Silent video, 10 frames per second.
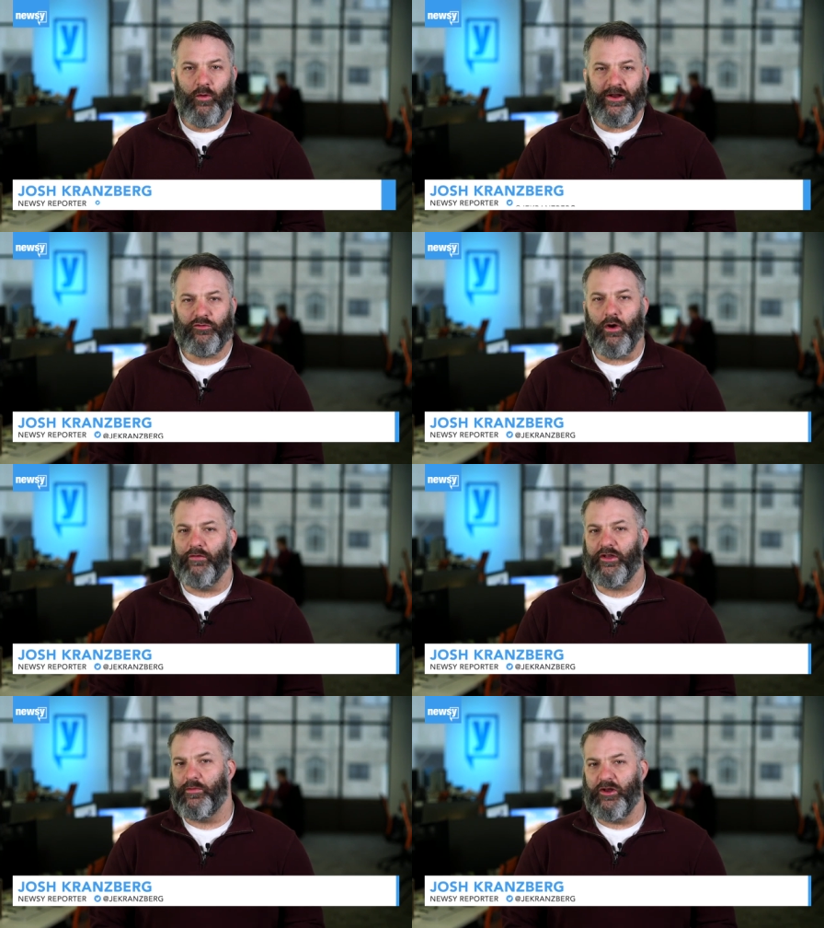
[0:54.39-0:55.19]

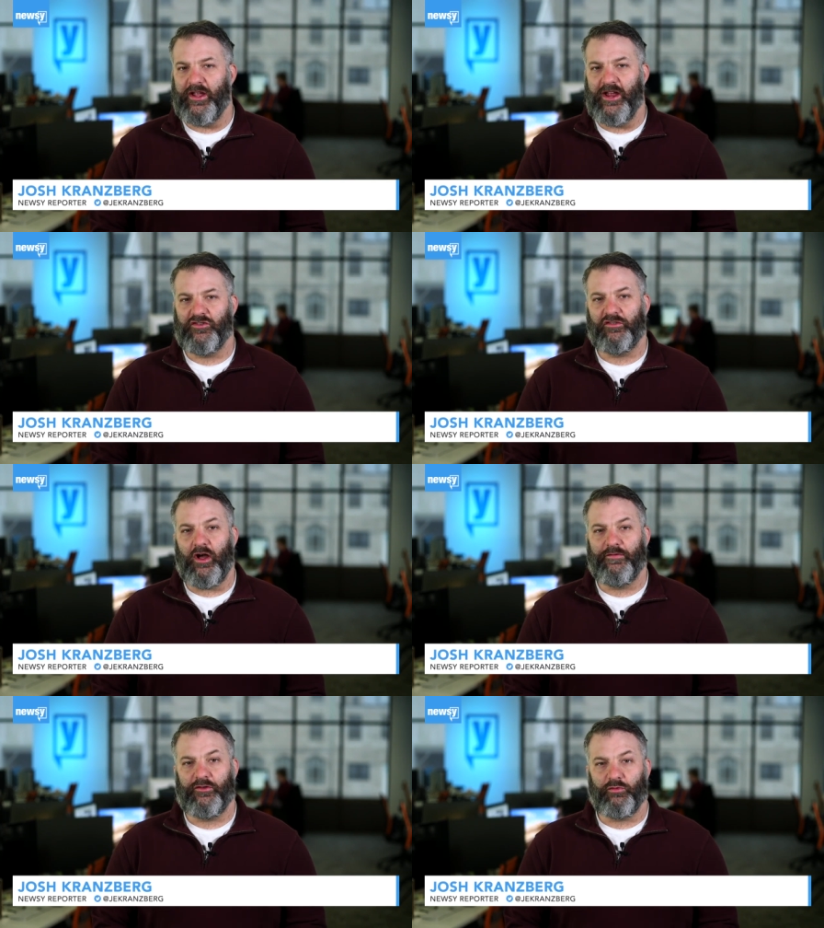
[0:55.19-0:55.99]
2012, the
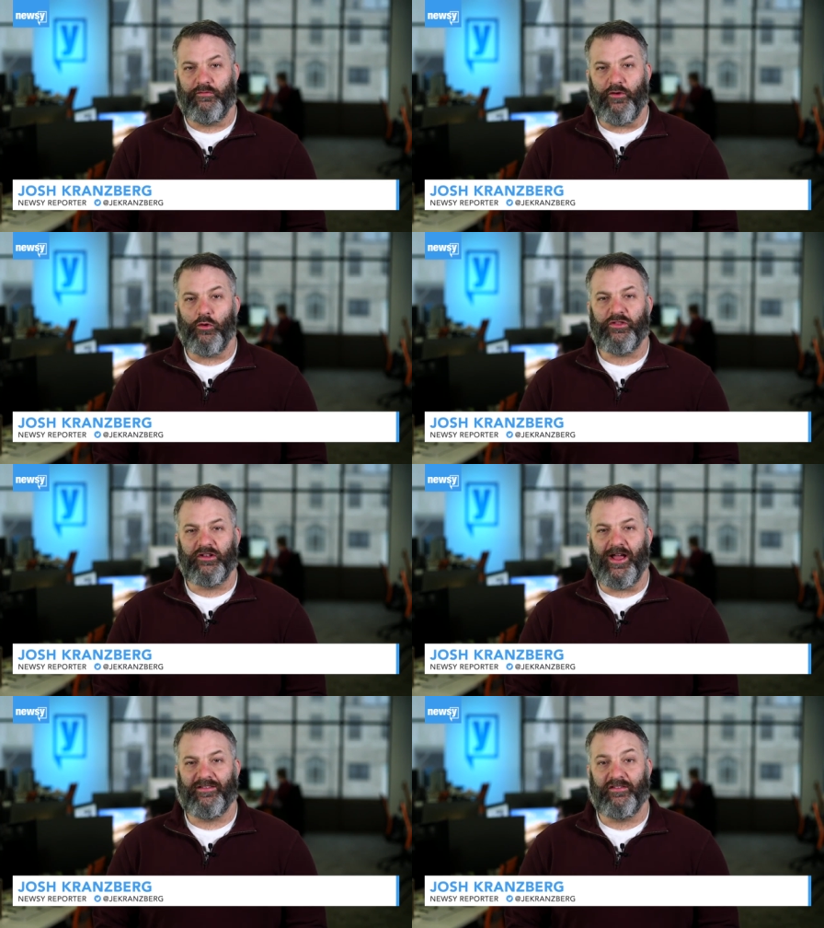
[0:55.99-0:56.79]
Communications Office
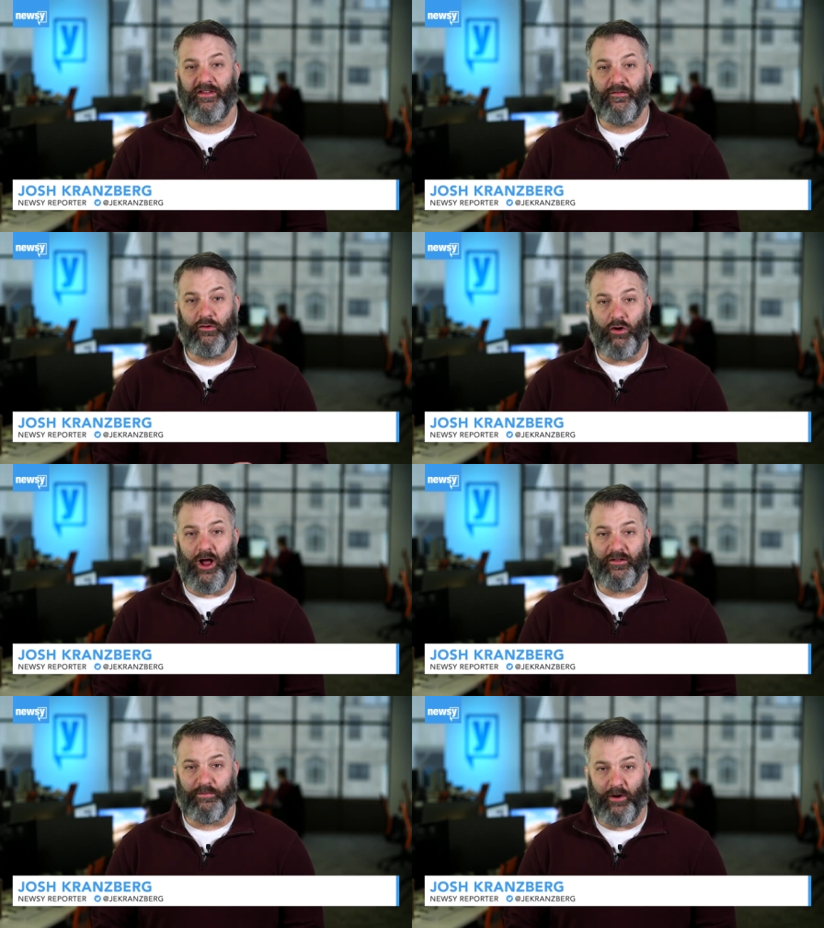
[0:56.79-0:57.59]
revoked the license of
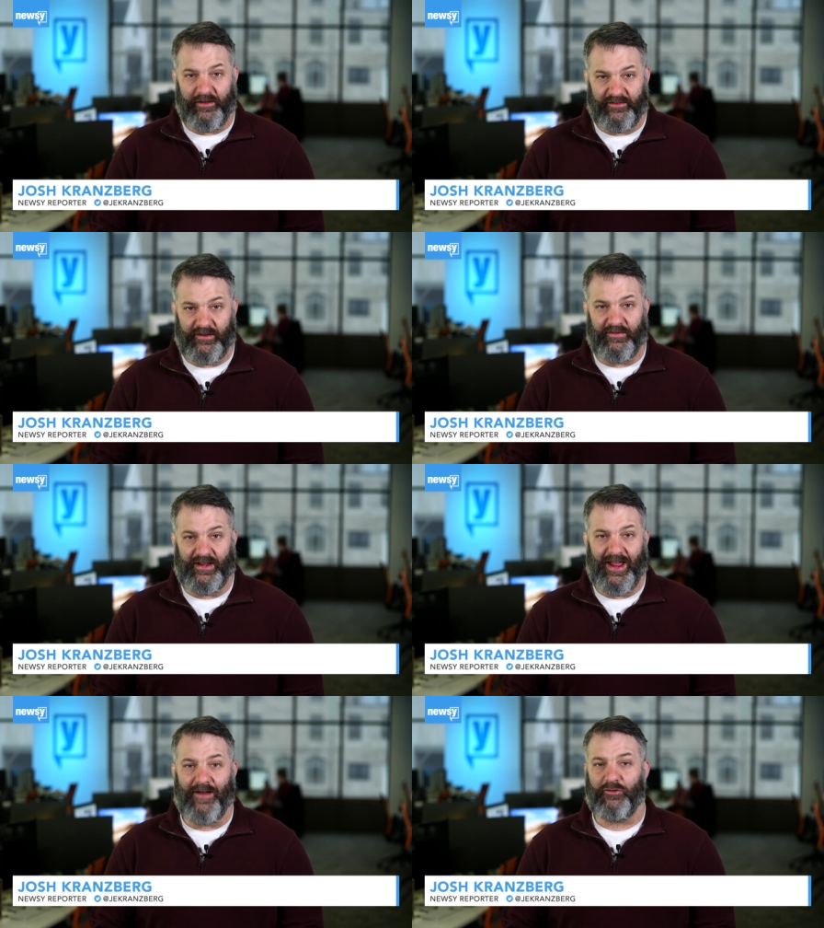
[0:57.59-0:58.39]
Iran's Press
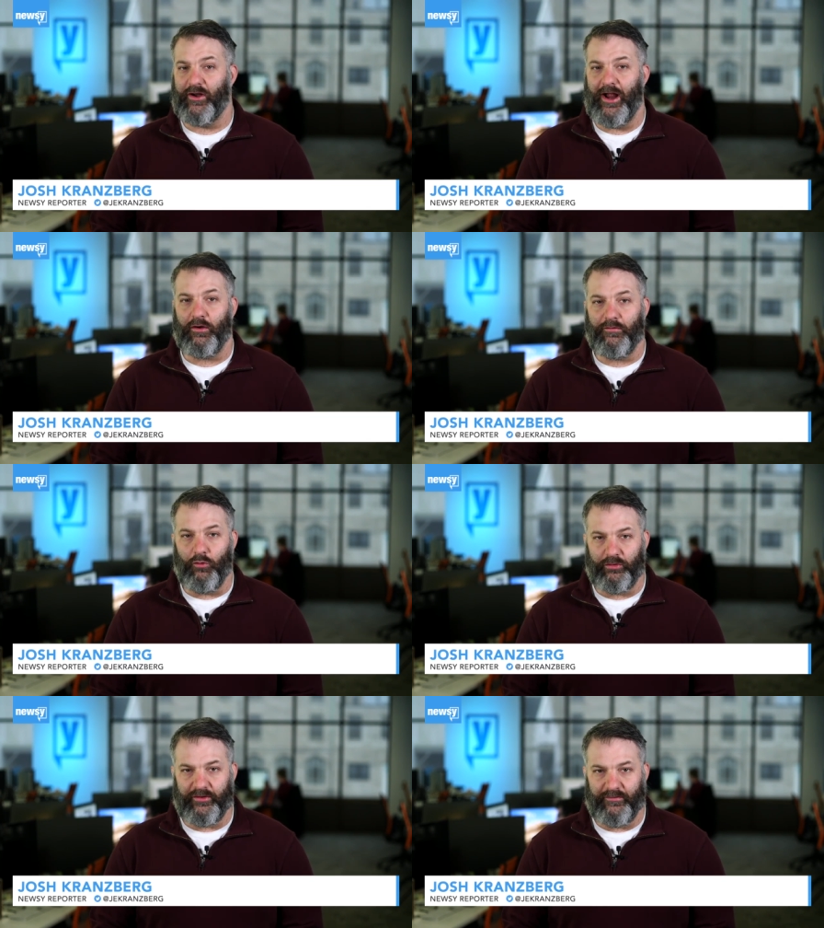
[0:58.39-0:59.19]
TV after it aired a
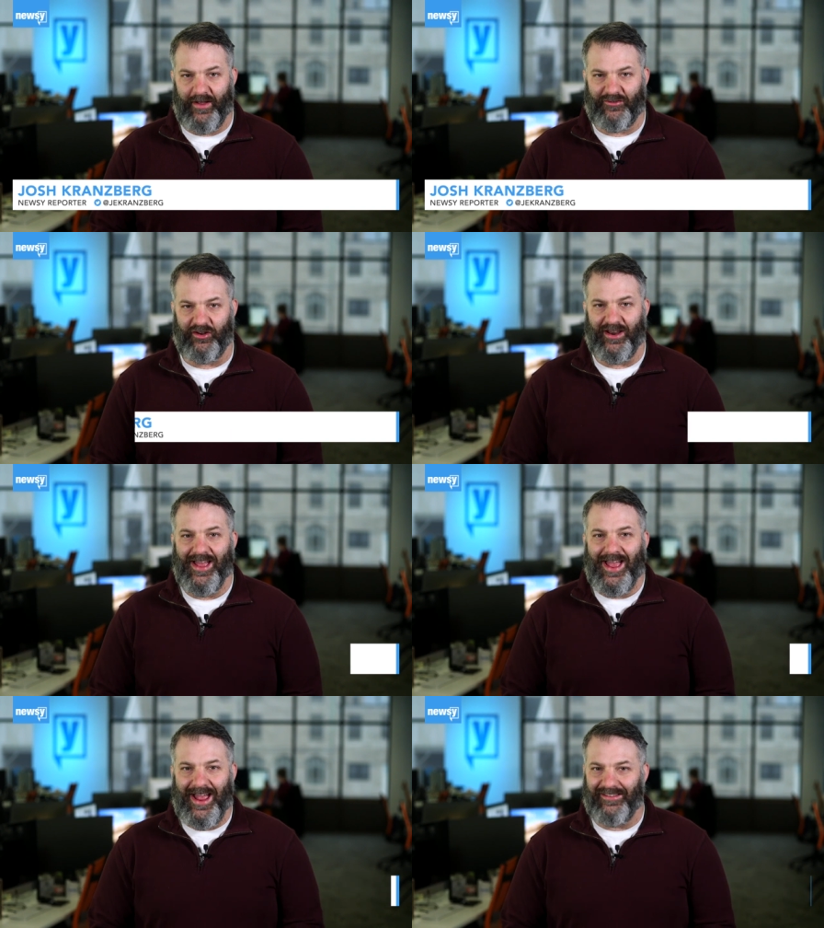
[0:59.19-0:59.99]
forced confession,
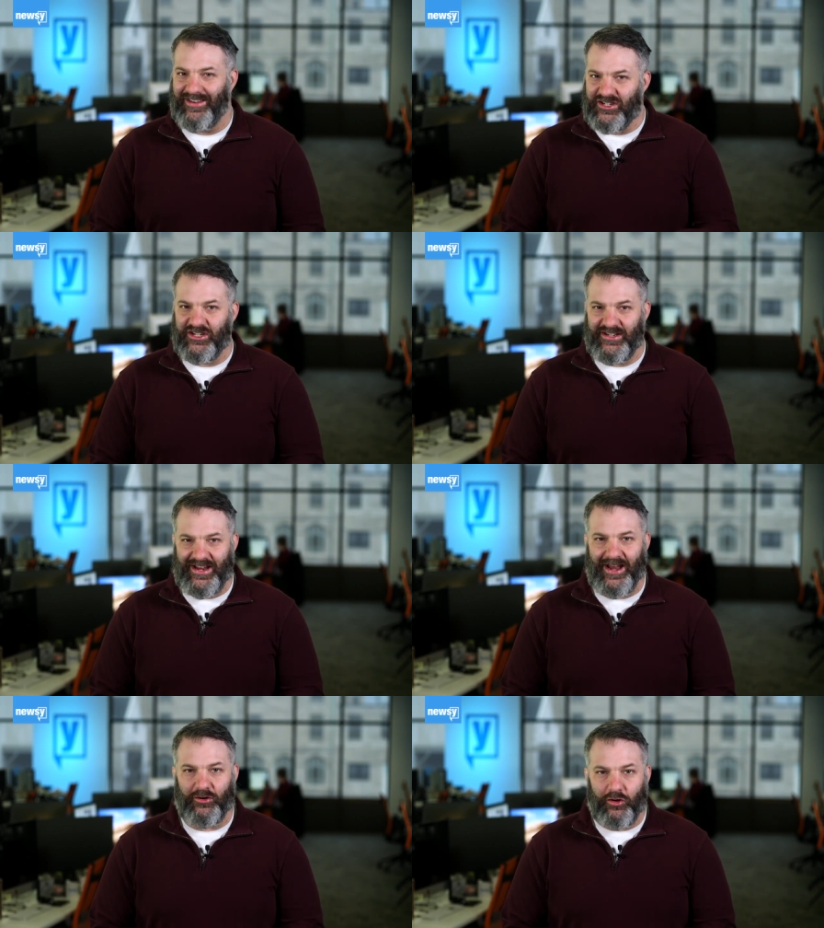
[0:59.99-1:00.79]
and
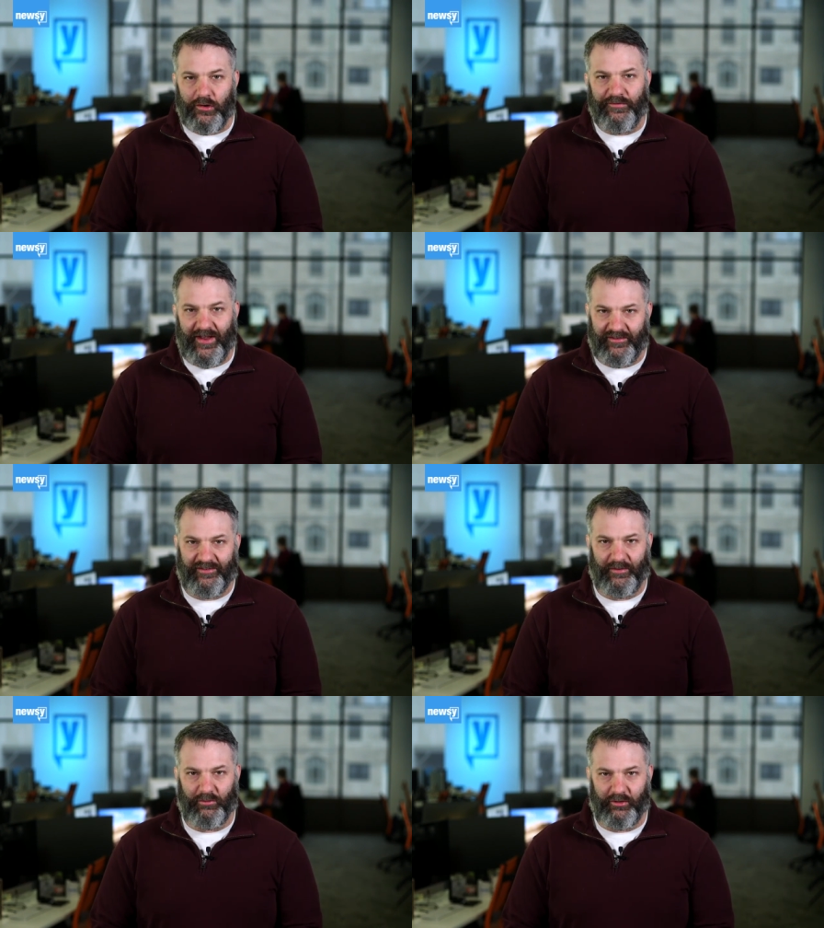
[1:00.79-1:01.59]
CGTN could
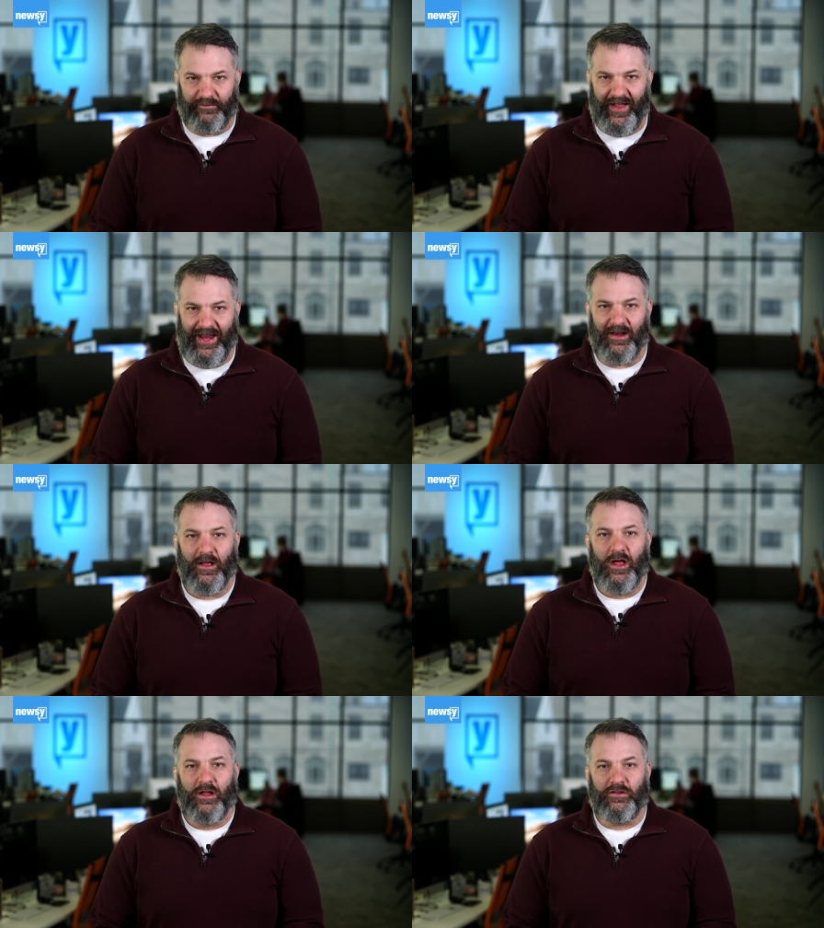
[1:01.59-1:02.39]
face a similar fate.
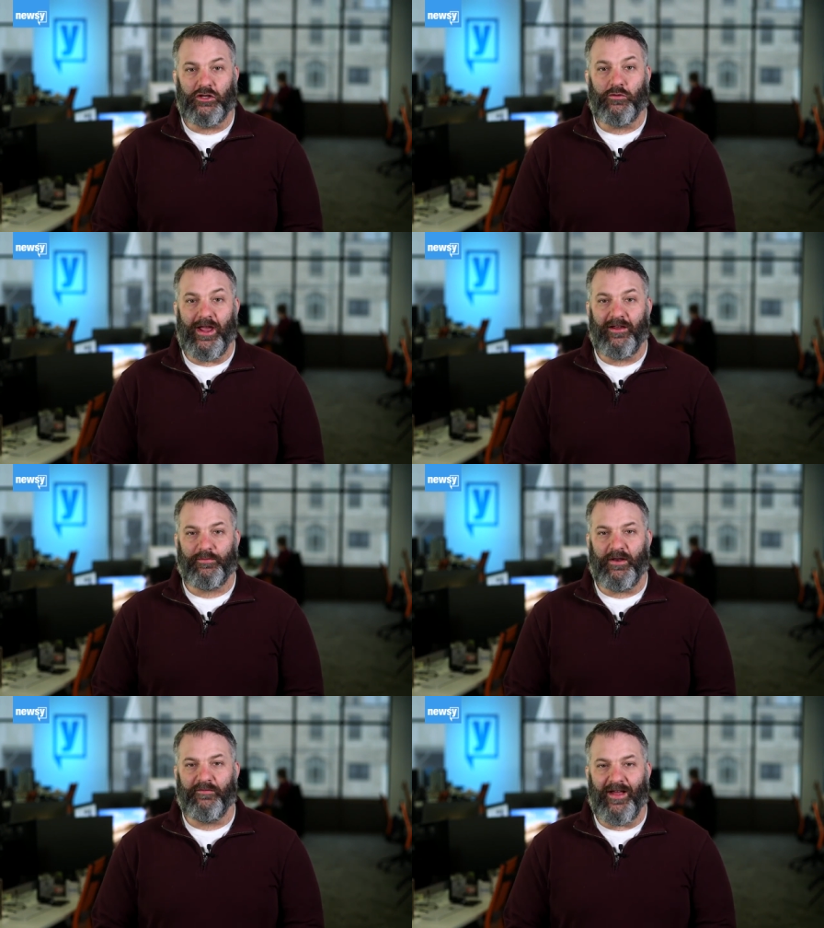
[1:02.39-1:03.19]
The UK
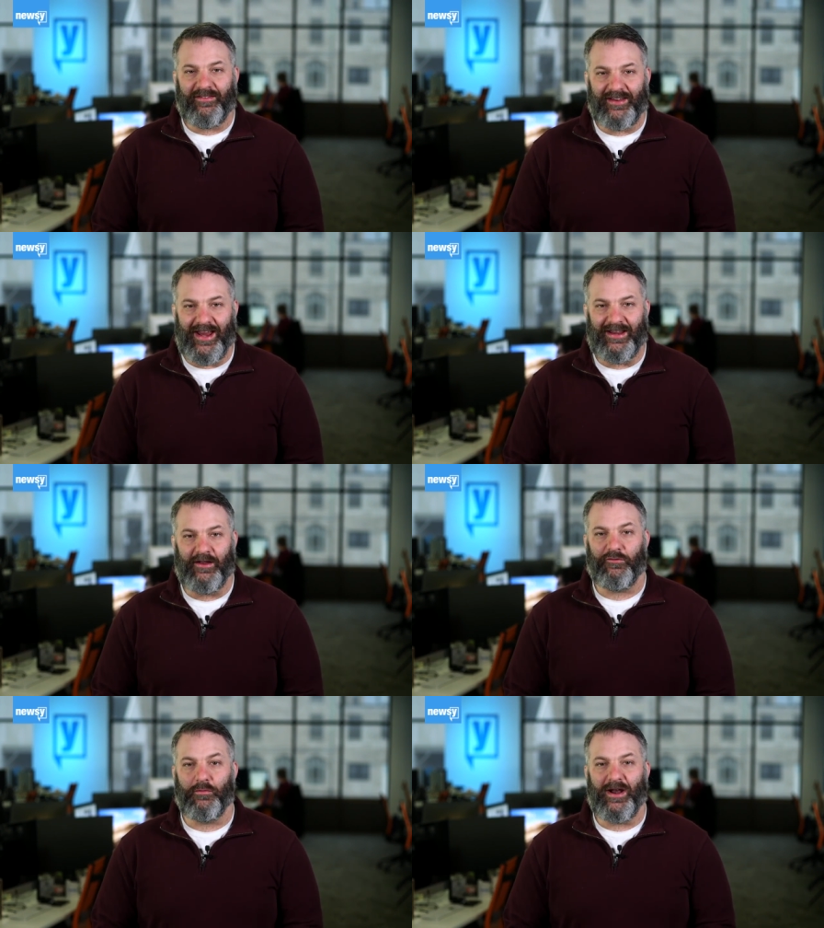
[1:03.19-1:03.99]
has been
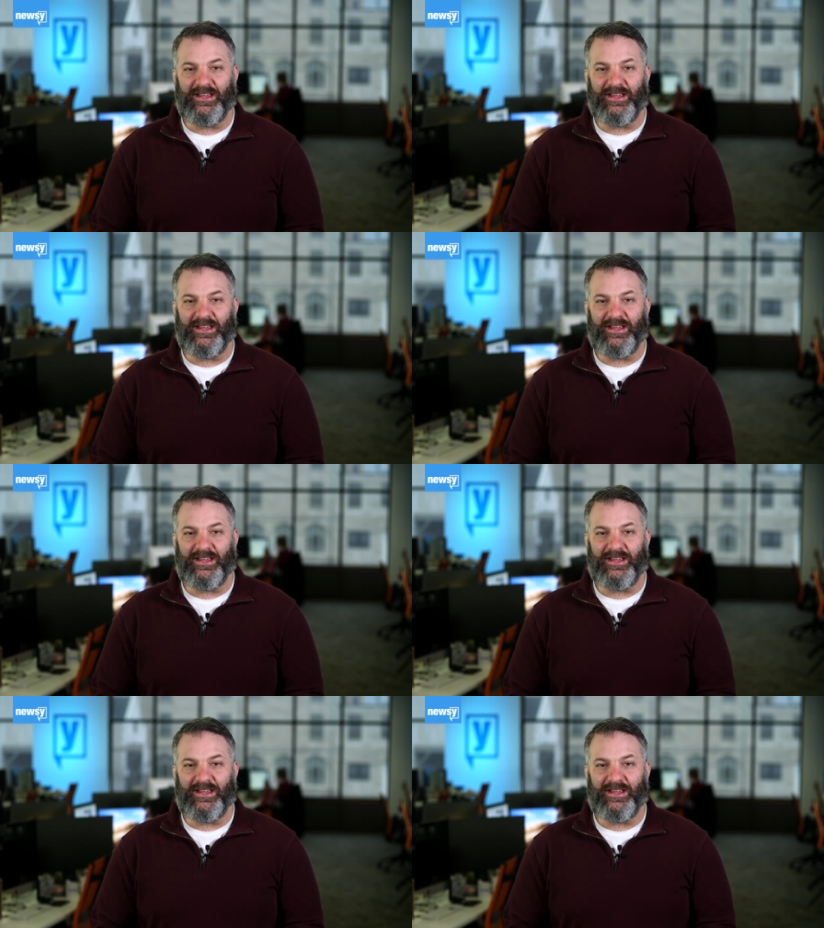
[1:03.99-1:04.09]
investigating it for about